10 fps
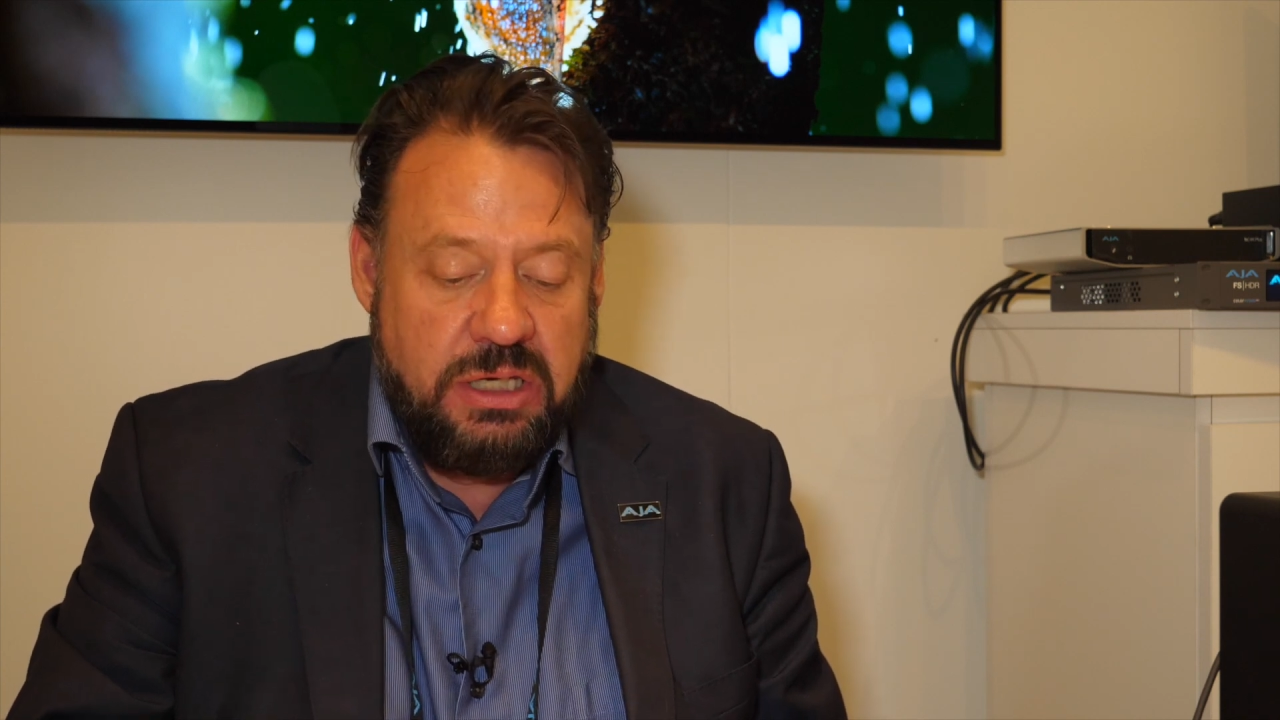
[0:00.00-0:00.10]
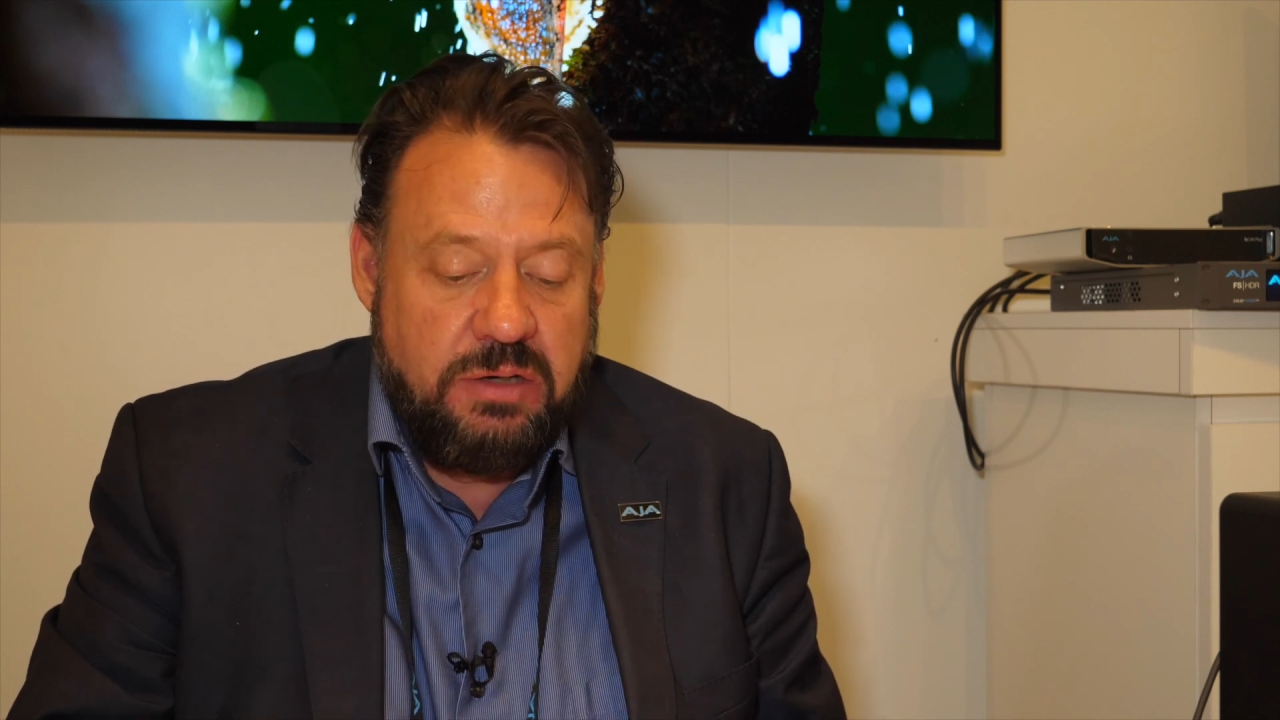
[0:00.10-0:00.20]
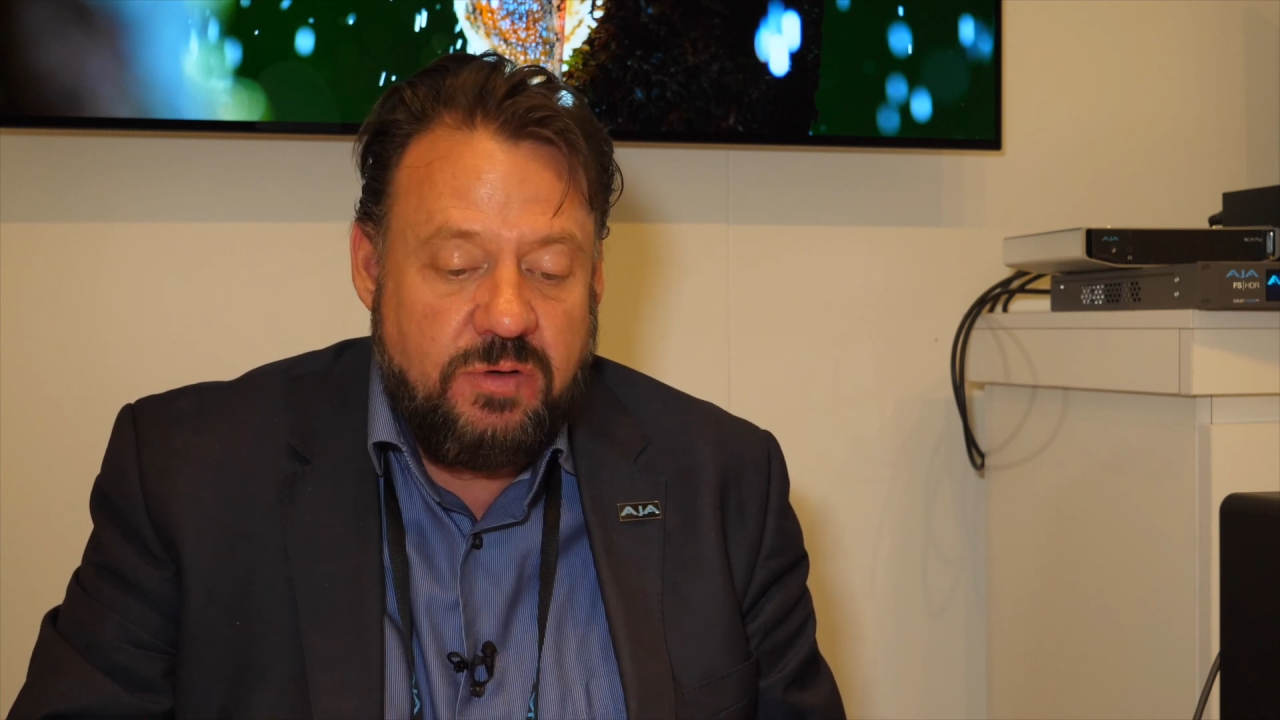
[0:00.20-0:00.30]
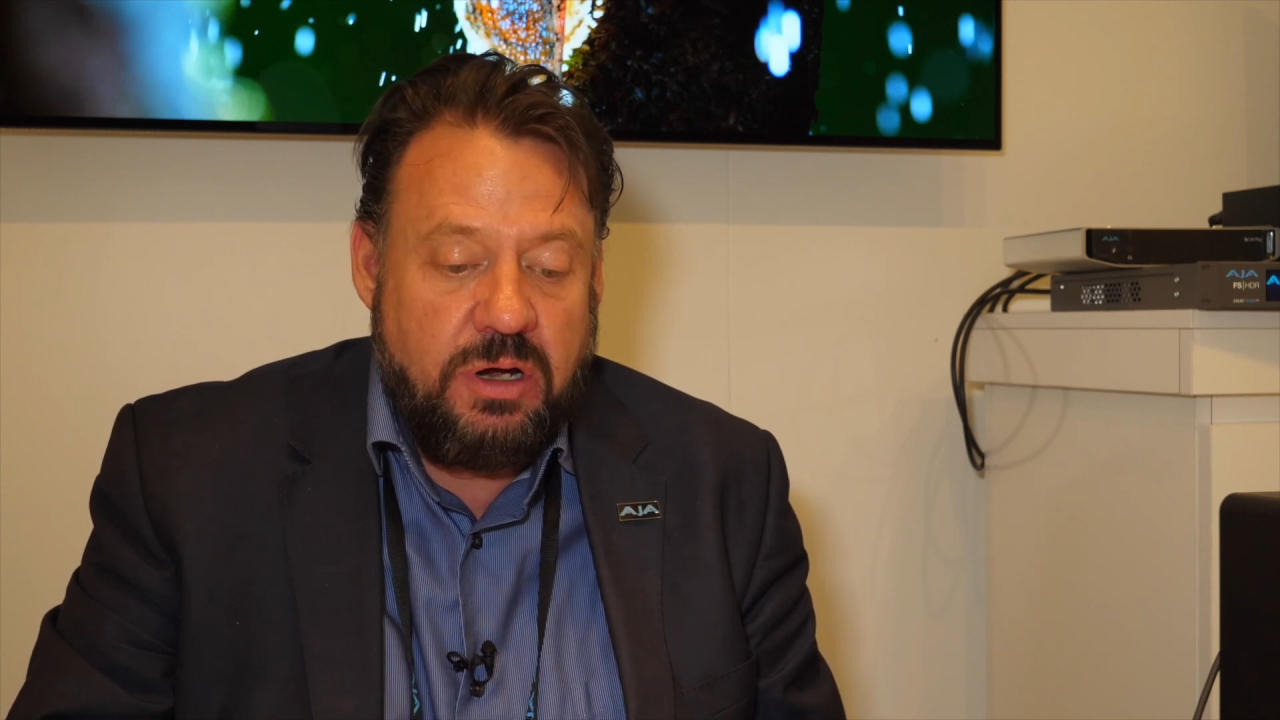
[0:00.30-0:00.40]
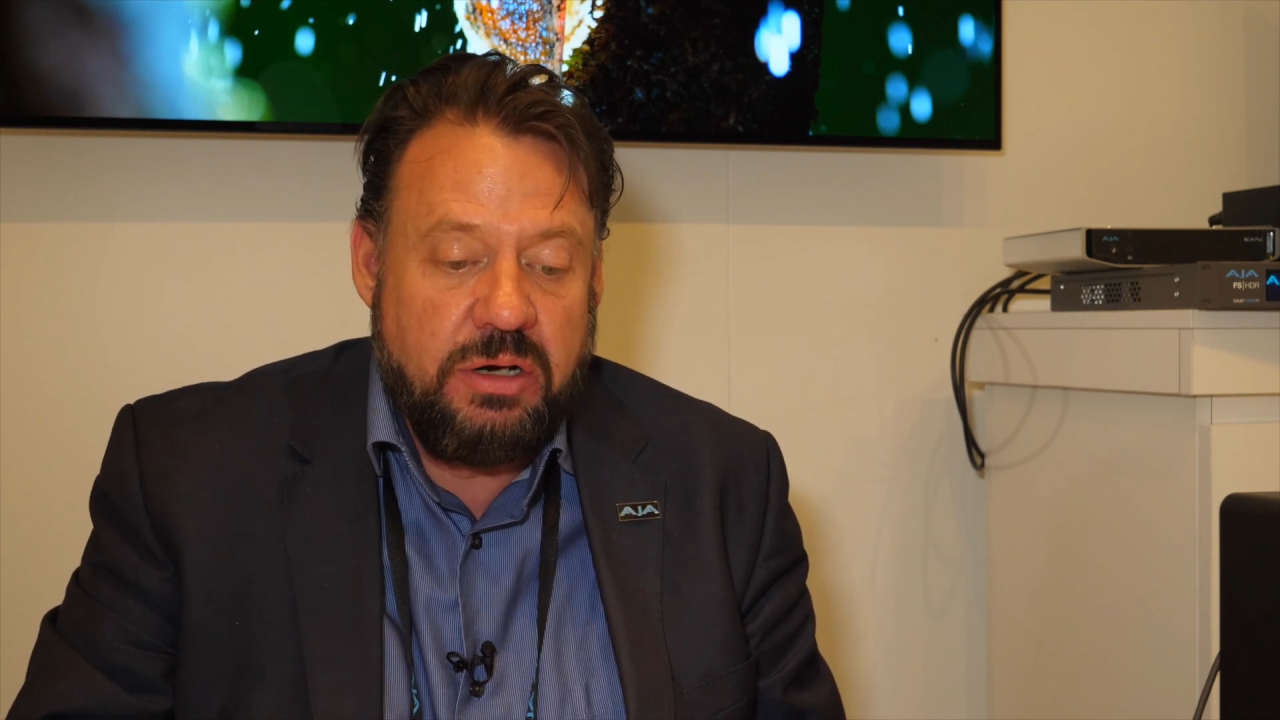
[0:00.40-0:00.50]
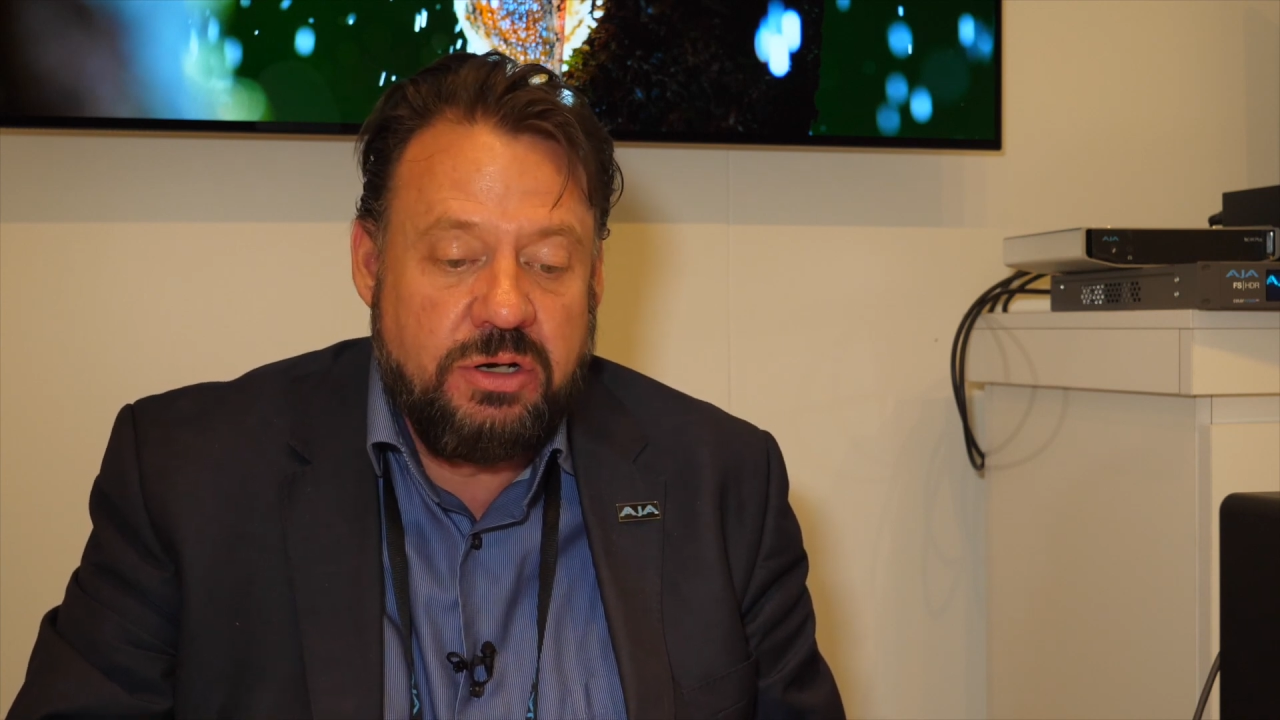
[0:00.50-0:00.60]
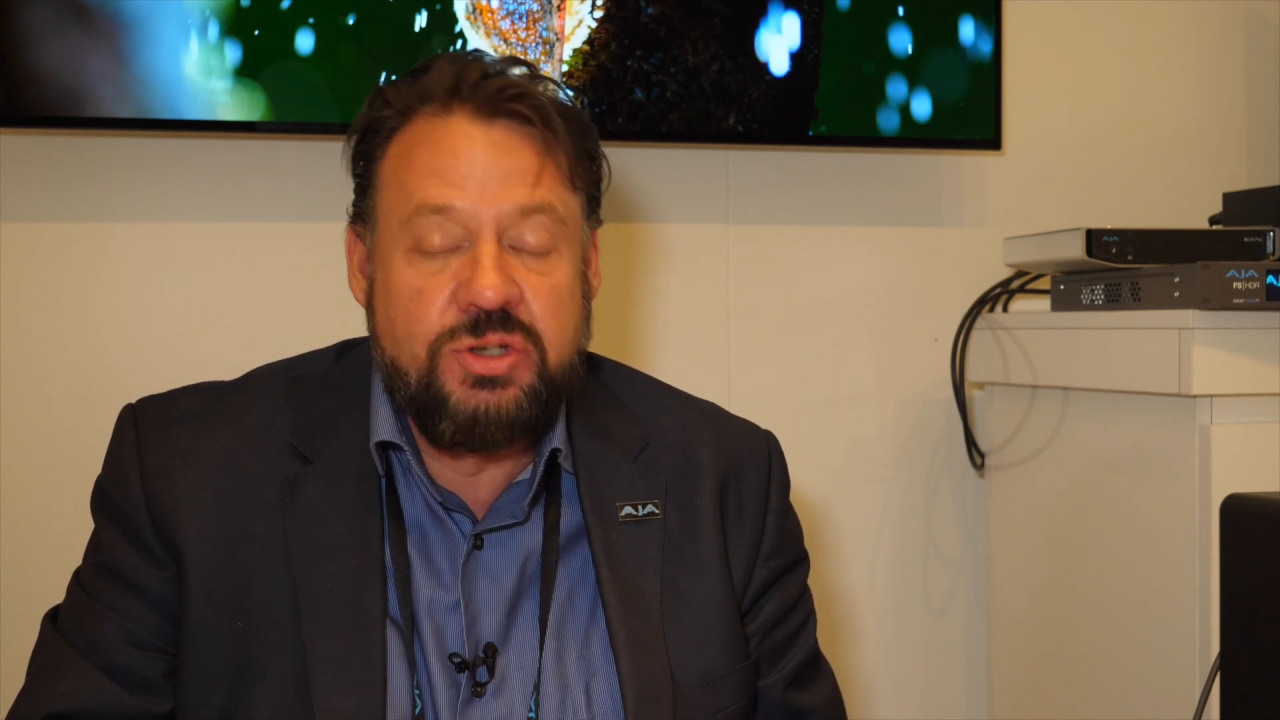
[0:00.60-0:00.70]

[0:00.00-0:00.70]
you've got